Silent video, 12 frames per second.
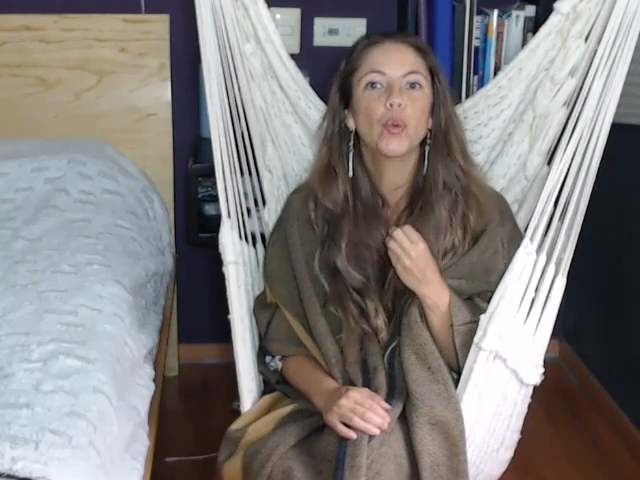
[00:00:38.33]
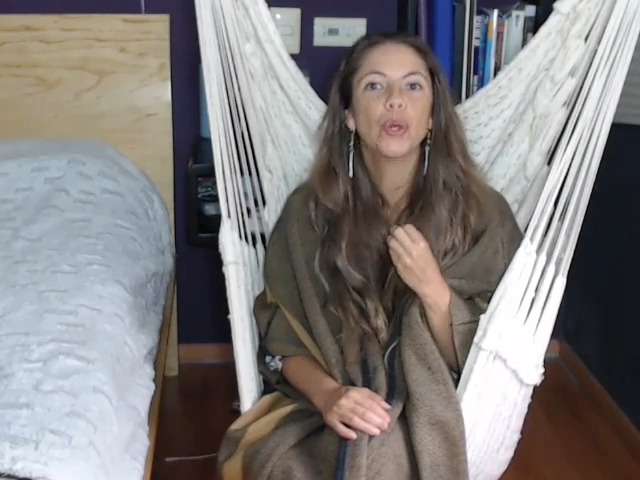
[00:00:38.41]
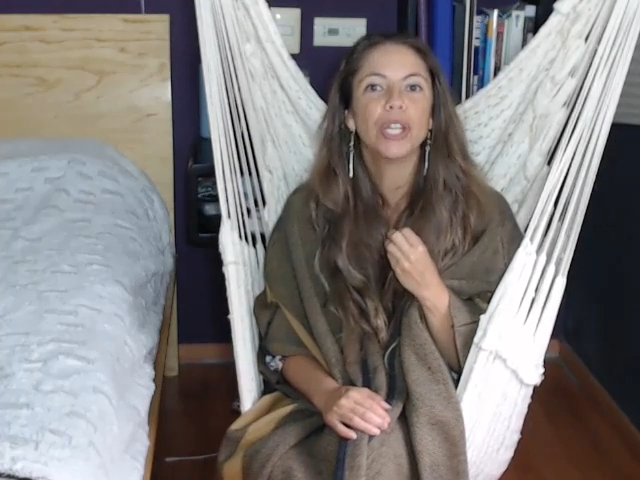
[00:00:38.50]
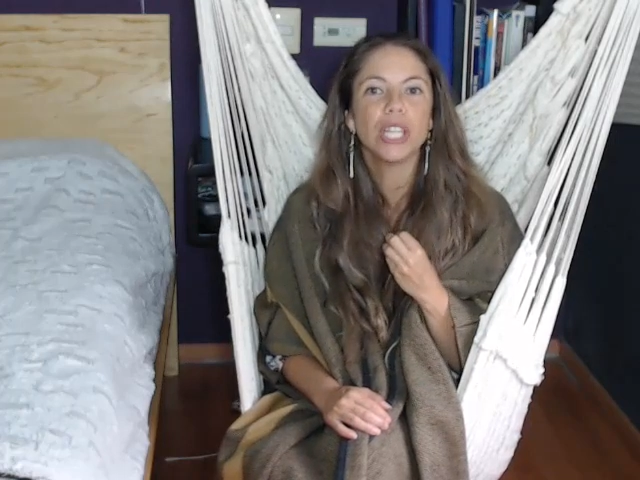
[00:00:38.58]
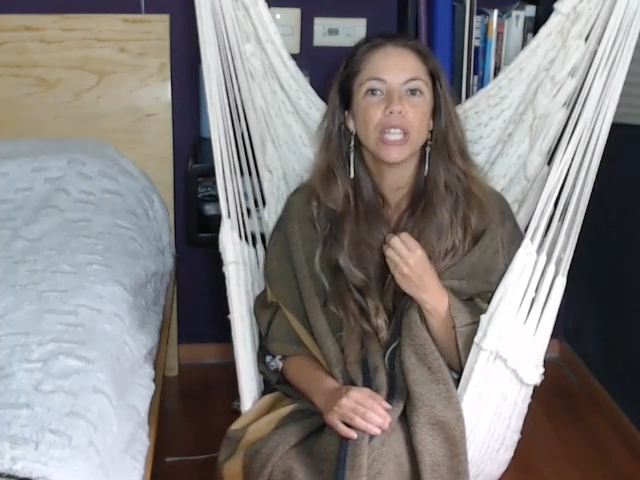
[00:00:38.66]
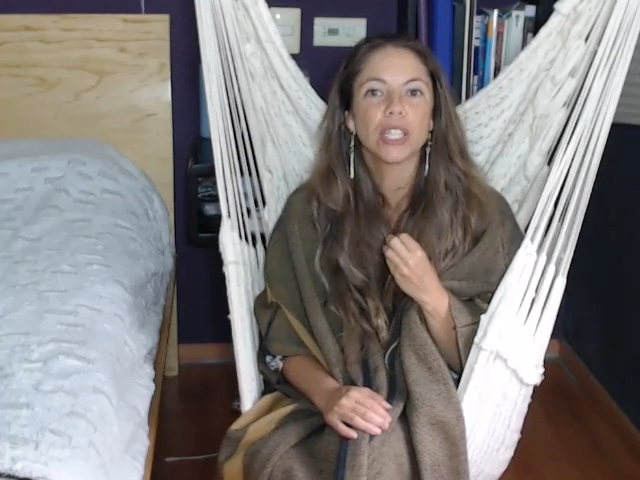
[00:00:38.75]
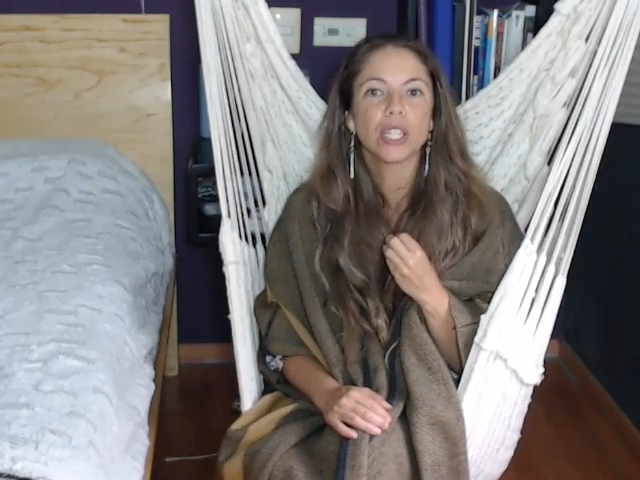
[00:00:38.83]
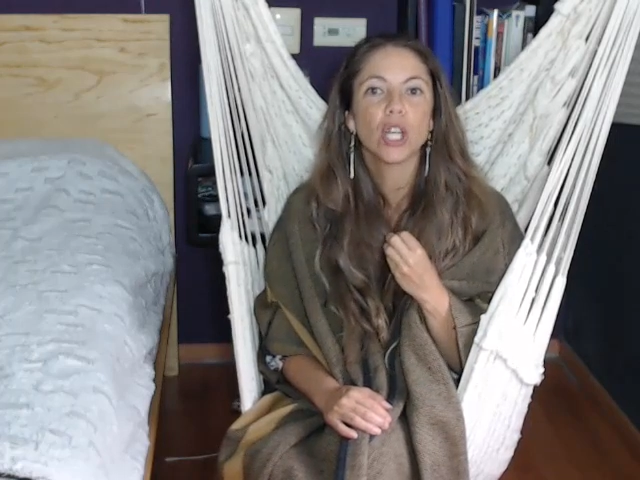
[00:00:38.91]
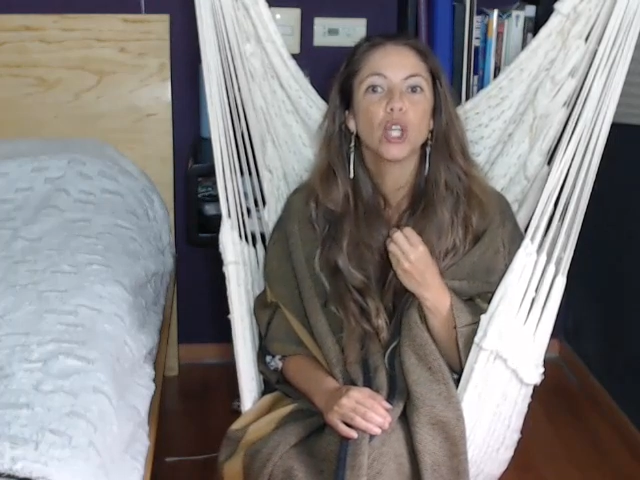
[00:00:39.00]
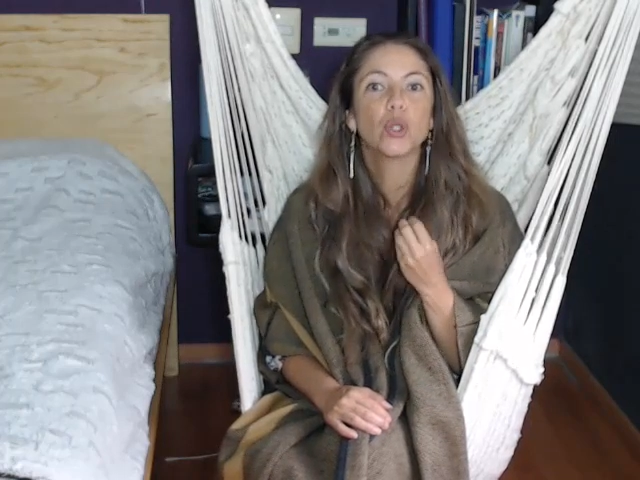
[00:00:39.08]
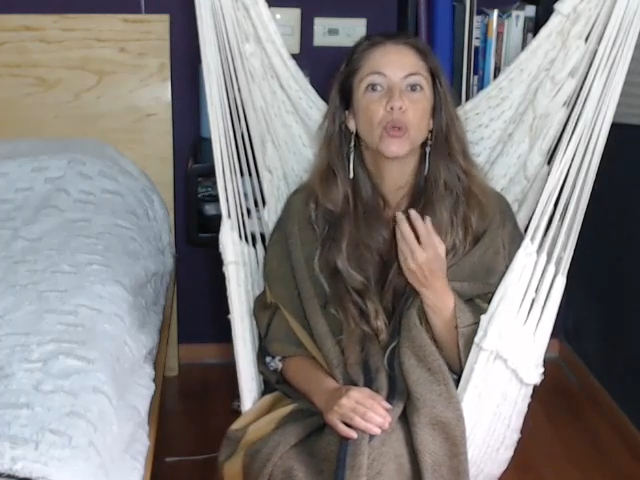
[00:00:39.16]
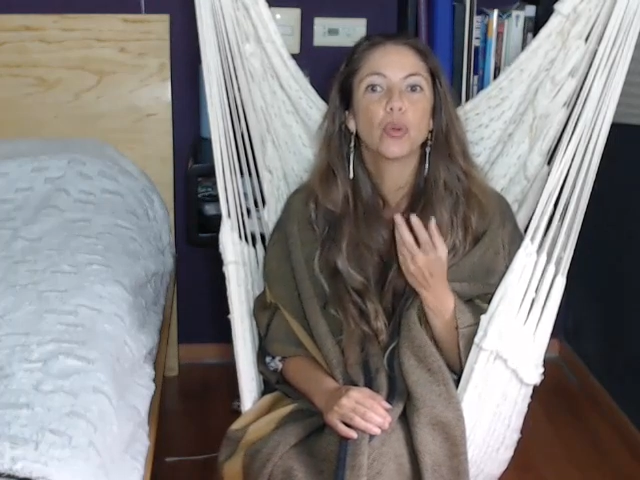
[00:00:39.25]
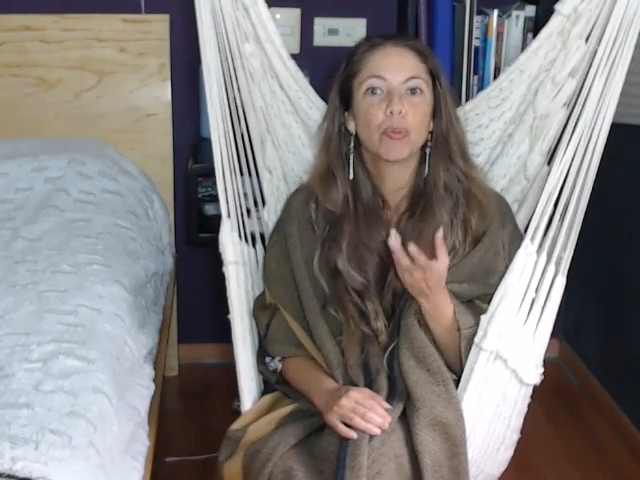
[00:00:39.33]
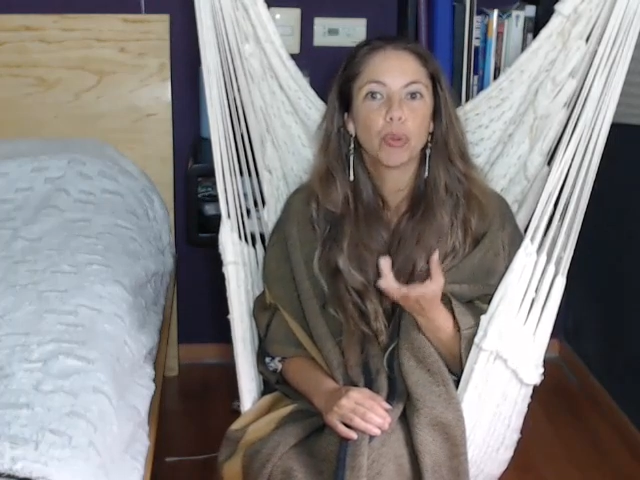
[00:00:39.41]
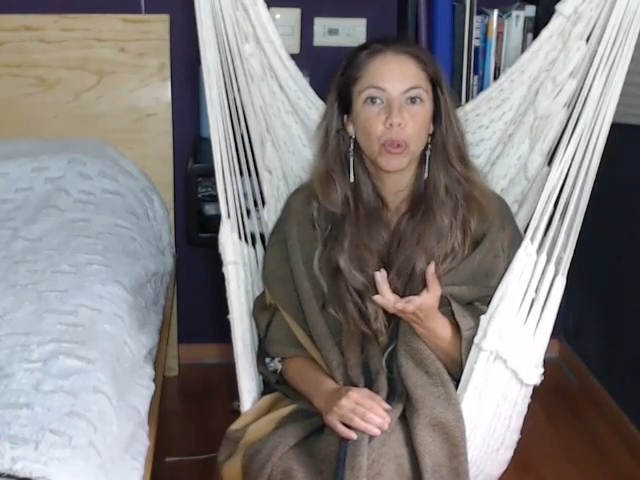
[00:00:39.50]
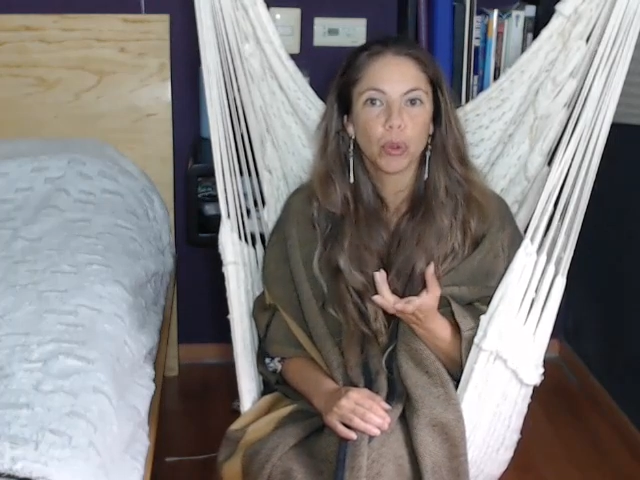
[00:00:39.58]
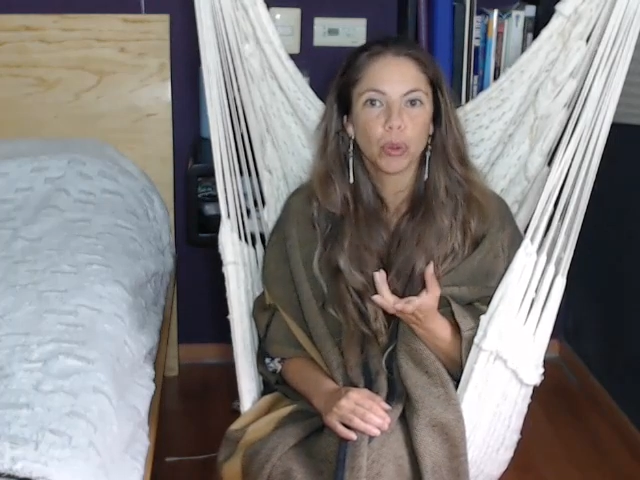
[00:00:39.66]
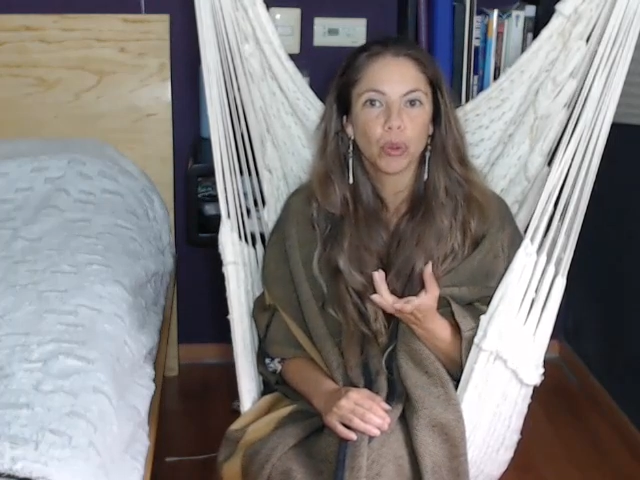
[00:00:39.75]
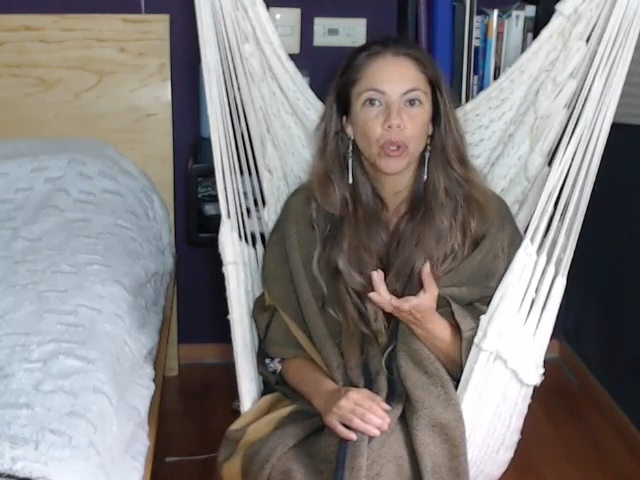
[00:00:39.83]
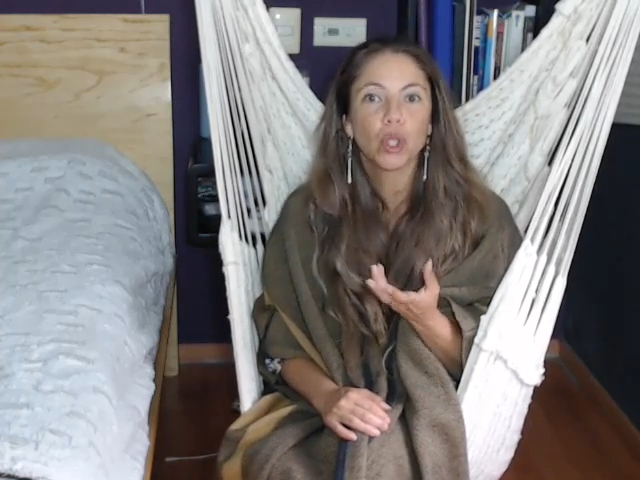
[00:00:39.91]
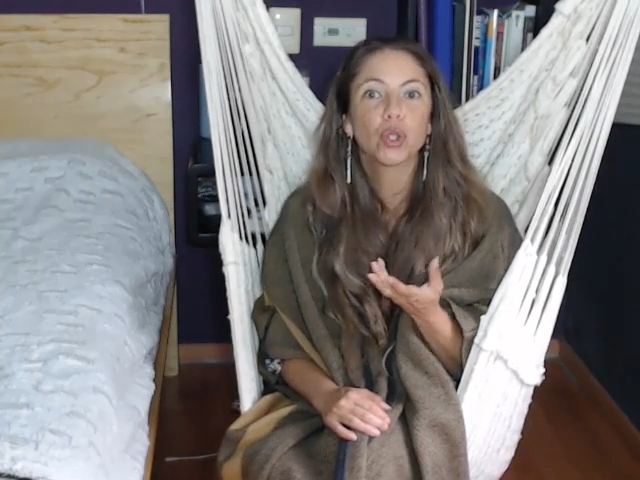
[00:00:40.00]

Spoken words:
we need to pull,